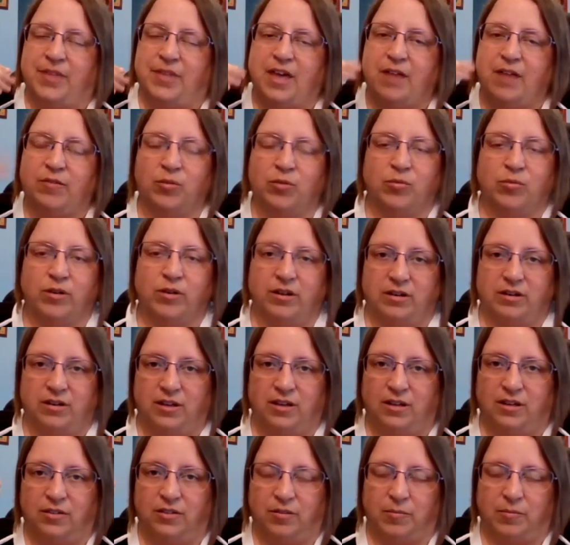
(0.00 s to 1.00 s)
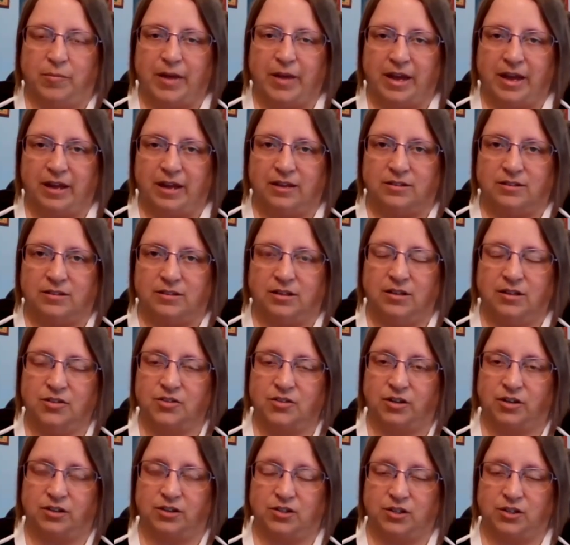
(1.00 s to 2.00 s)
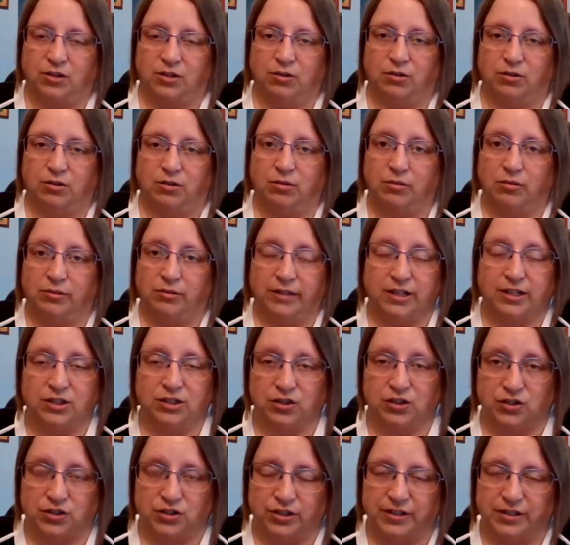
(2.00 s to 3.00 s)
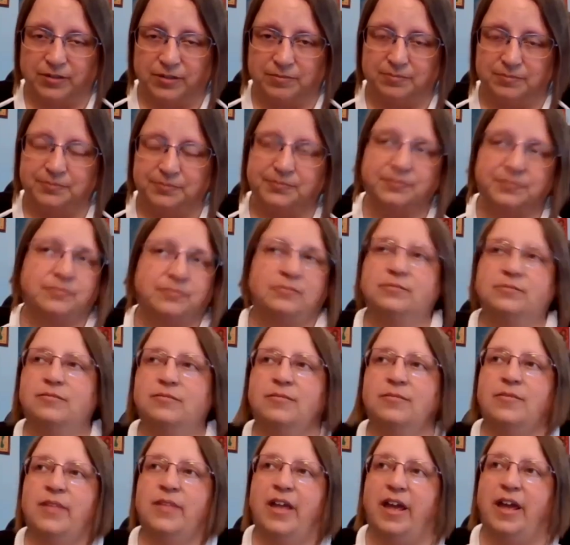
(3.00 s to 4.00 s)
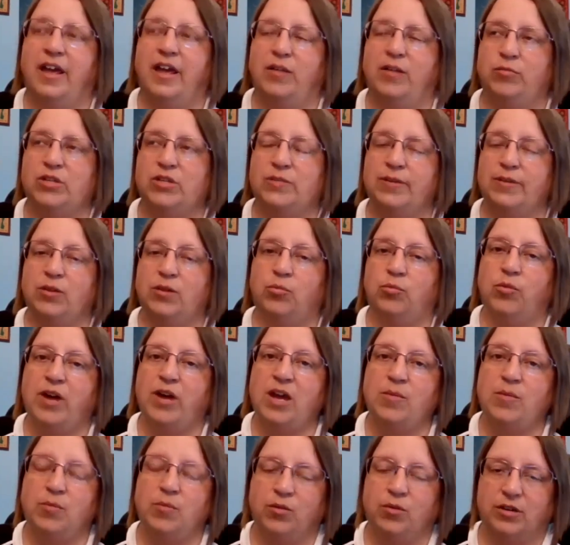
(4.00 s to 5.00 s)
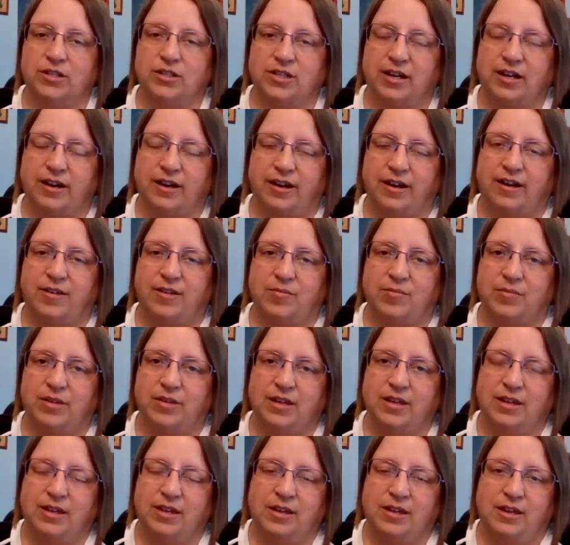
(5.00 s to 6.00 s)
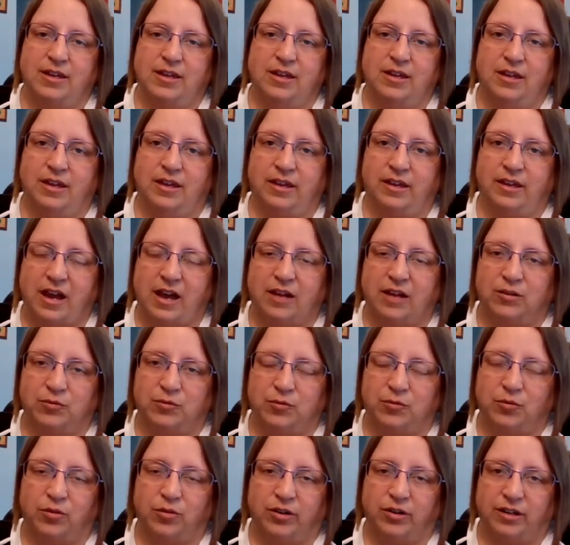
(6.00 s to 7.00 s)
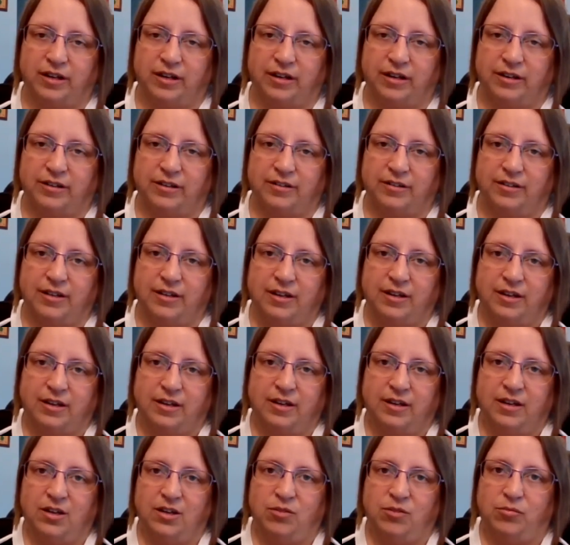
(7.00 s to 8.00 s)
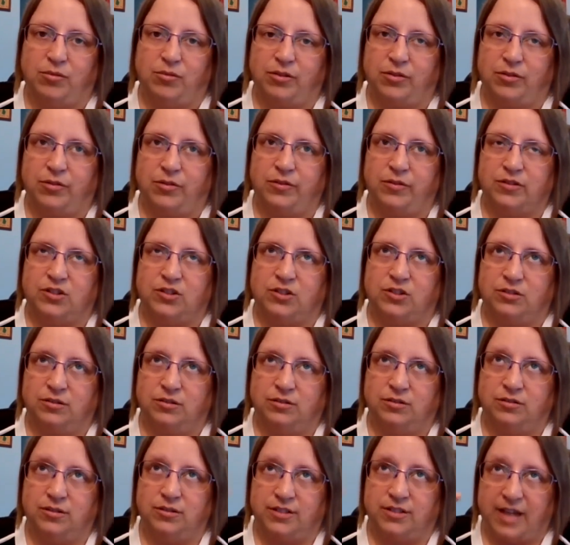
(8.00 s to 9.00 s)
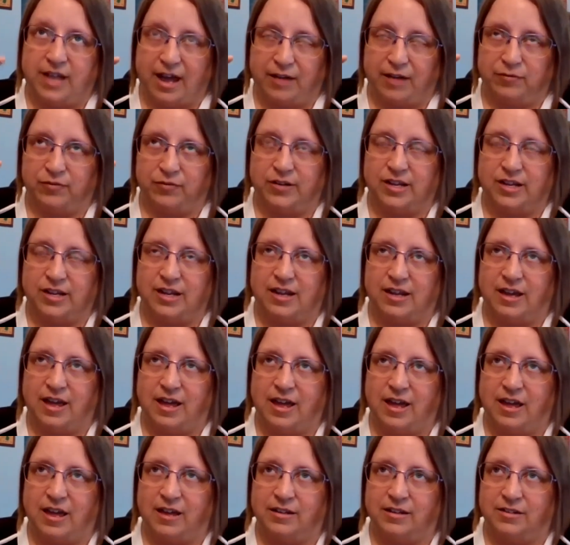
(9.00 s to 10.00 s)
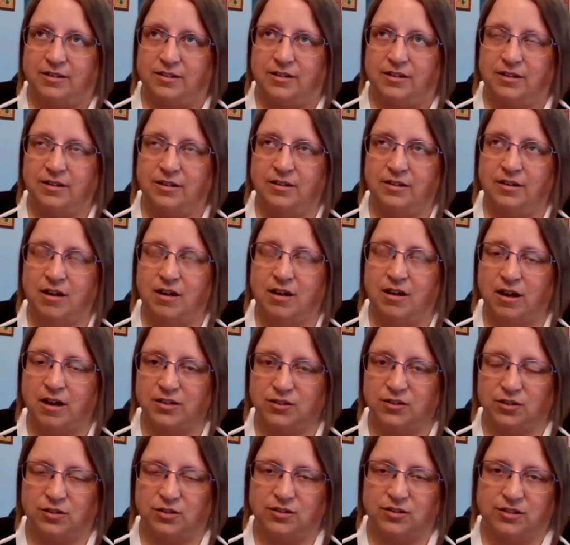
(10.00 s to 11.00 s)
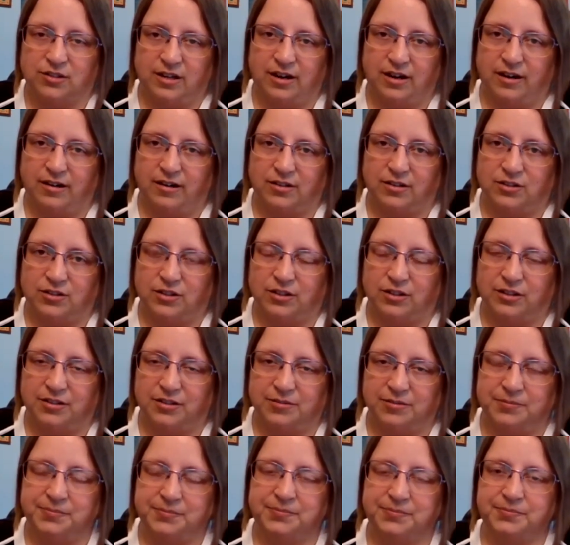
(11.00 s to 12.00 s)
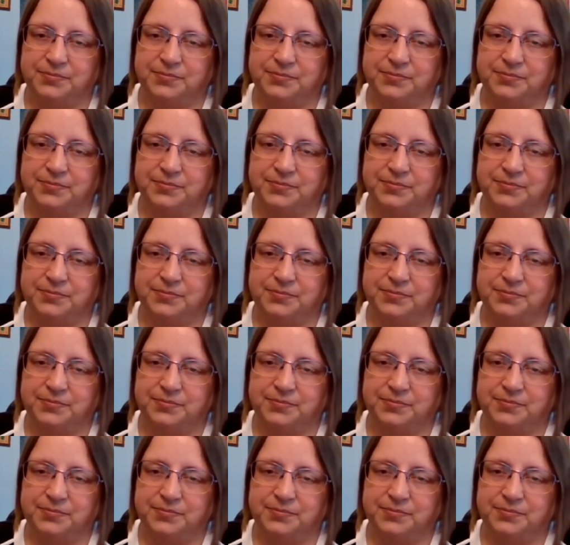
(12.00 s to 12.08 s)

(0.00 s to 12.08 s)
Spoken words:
everyone in the band starts to grow a relationship, and we spend way more time in California with Daphne and Osgood's character,